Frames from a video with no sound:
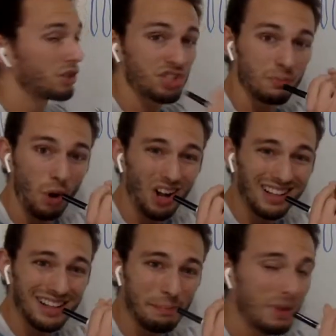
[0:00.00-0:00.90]

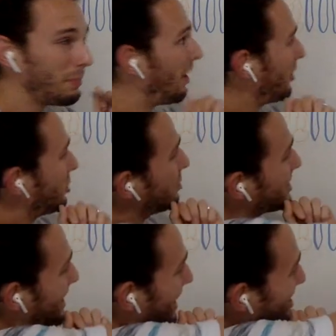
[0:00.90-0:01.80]
small lipid
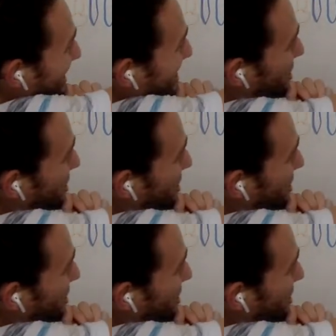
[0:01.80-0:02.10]
molecules can actually